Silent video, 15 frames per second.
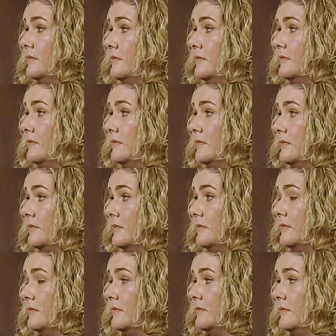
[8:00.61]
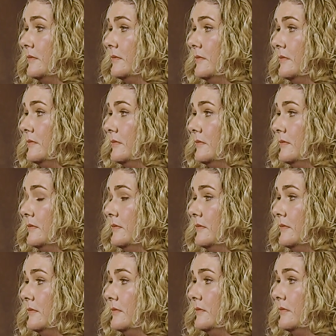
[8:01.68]

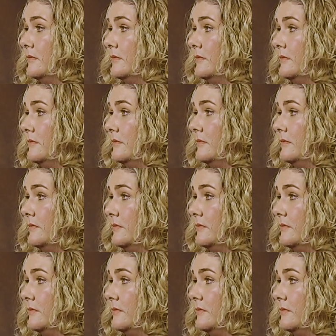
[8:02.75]
No words are spoken by the person on screen.